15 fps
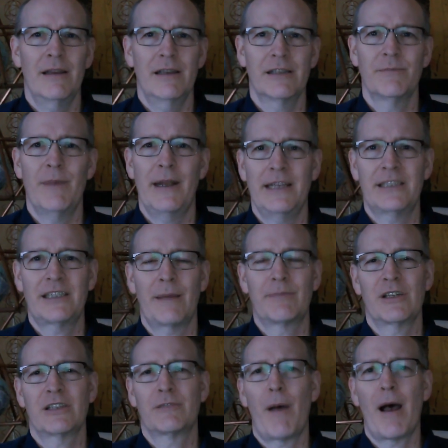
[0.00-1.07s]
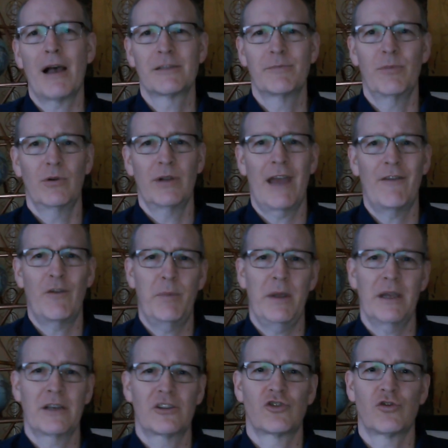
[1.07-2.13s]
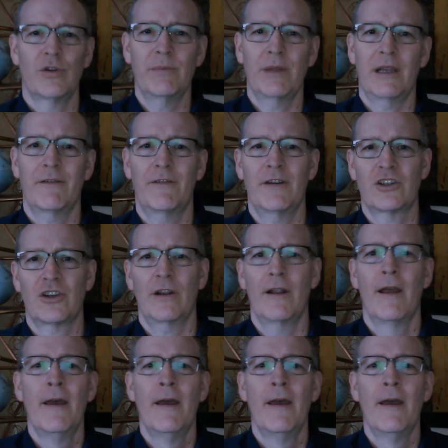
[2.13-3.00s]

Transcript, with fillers: as many steps as possible and have it be extremely efficient.